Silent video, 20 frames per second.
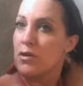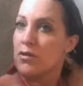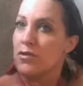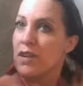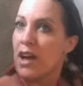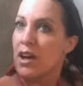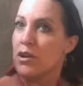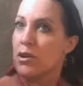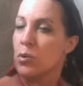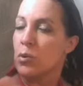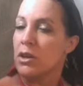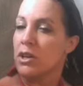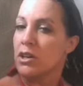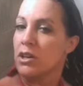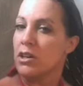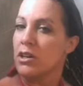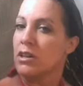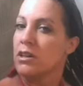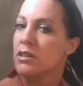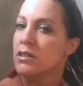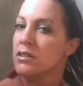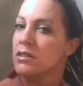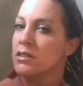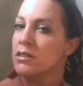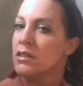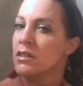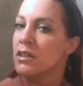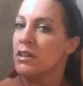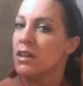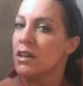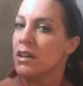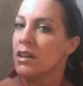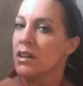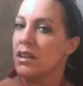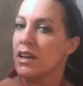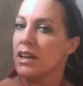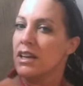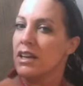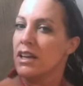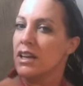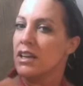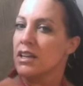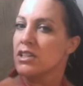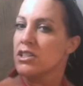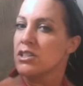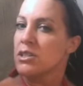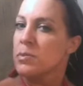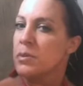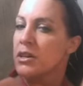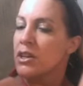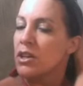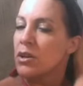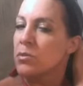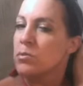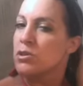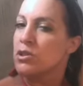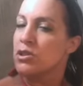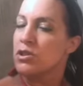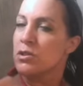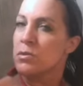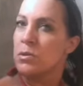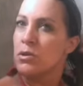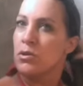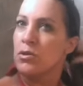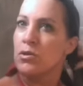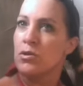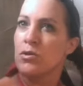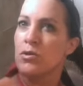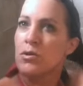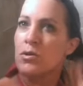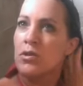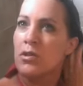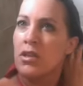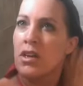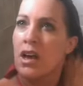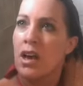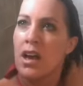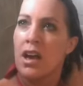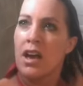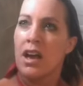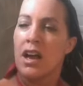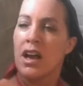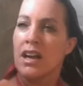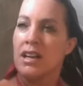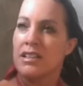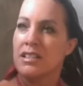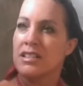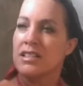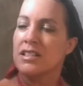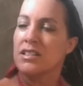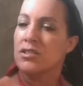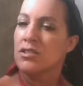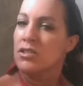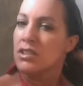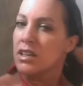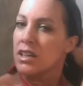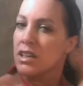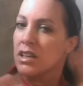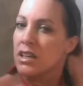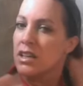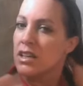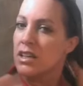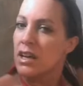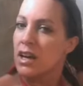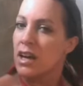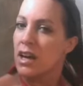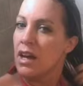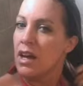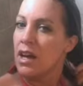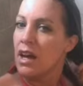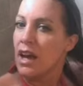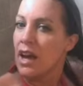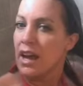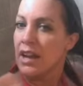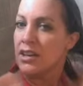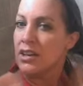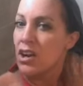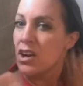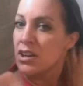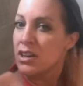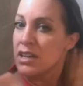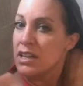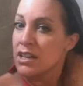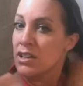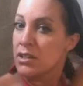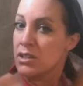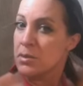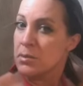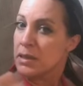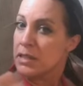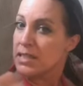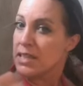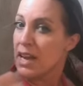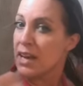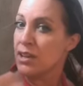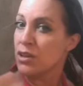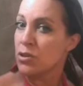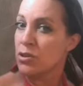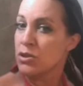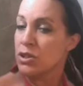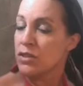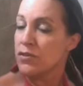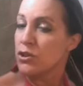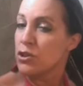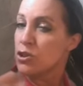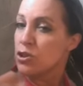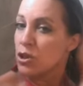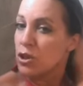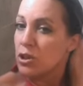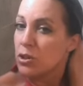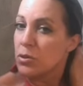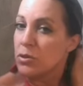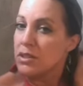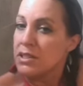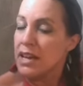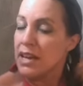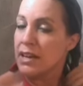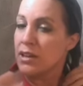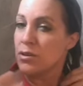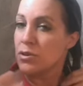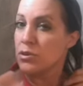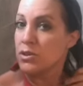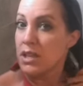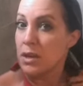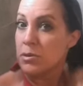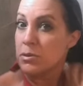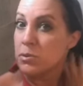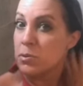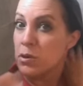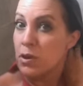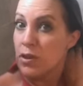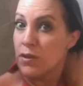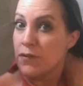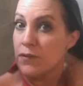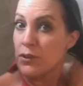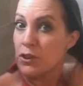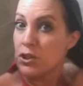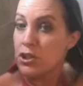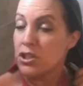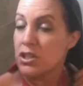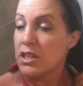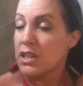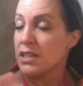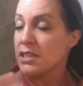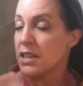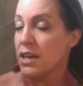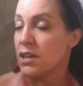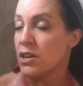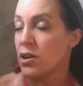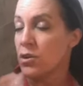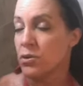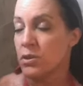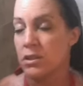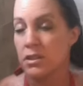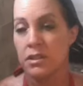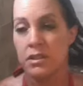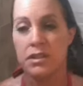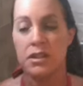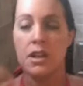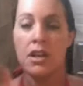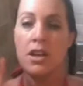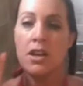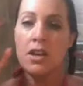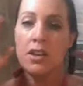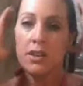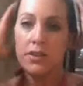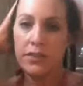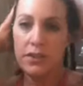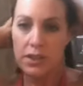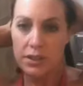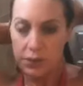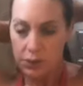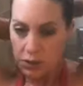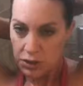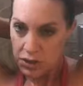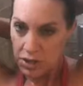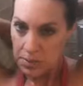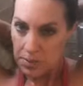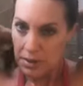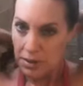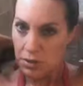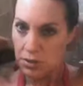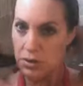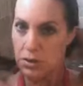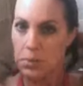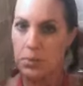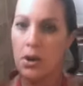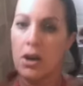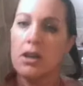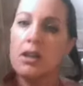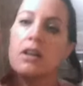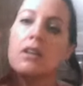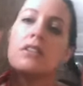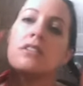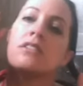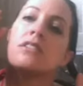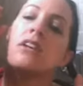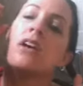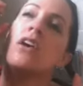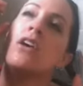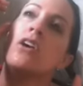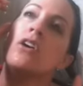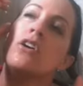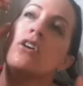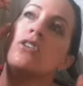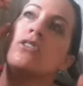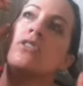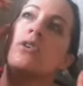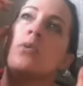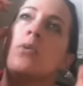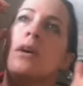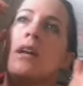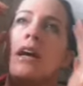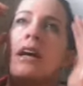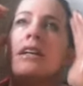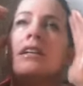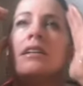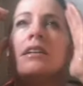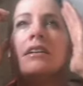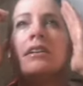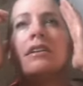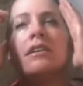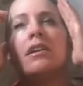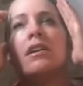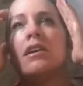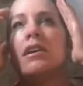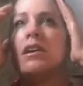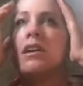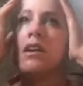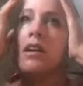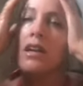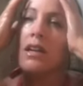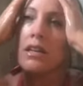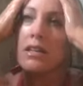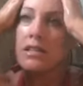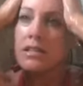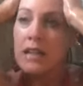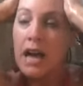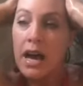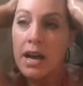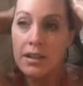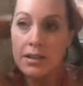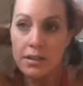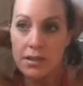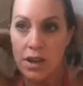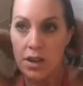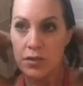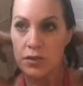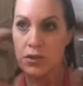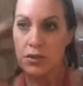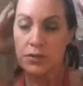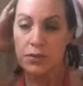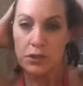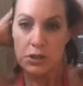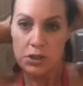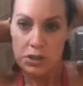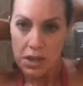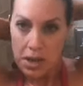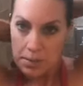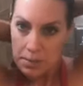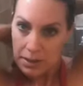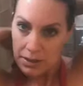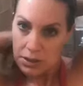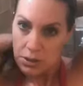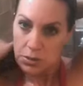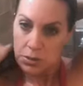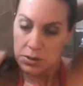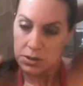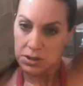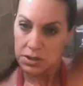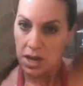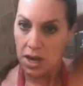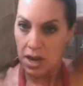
found a winner. Like, it just becomes smooth and silky and not near as many tangles if you struggle with tangles. That was one of the first things I noticed the very first time I used the product. So what I did is I loved the first time I used